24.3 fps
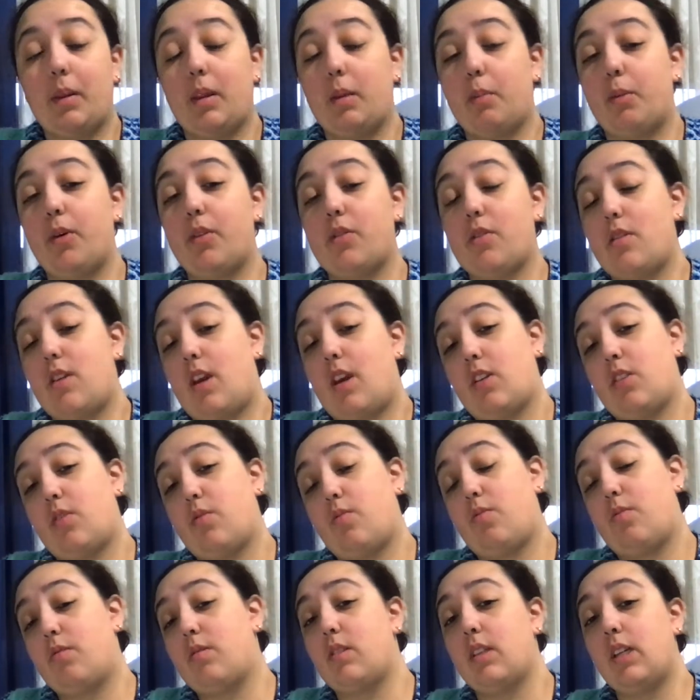the person
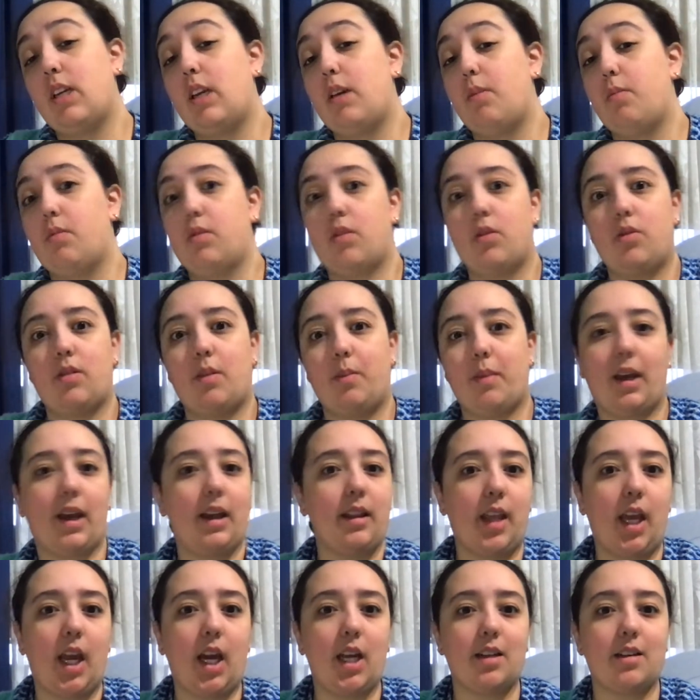gets redeemed or something
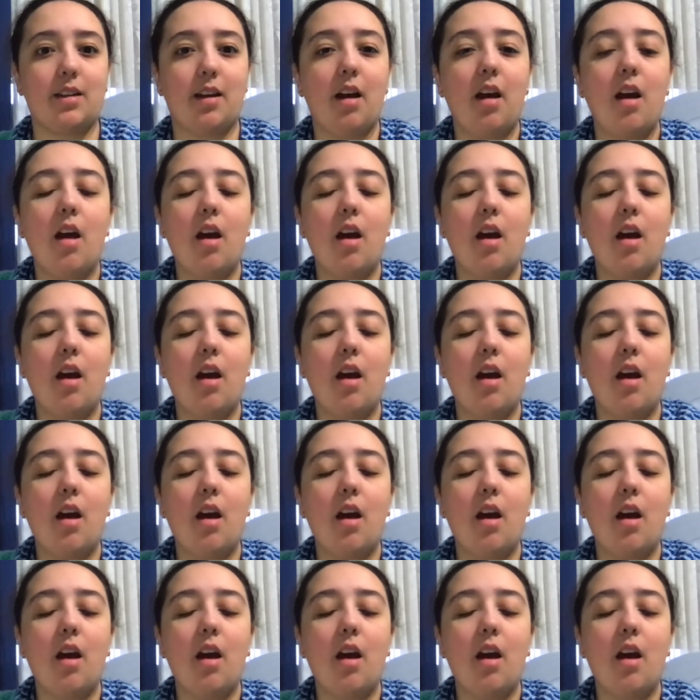at the end.